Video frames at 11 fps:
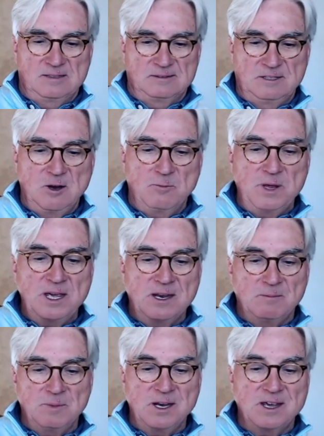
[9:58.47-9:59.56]
You know,
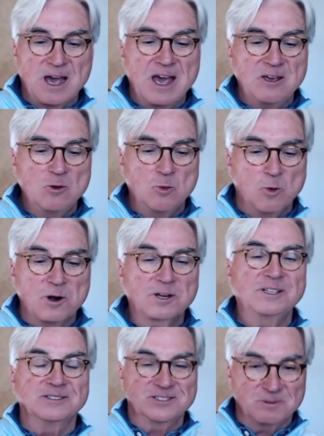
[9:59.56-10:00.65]
being being a guy who worked
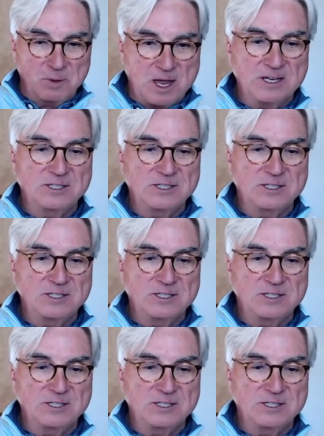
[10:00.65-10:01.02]
in supply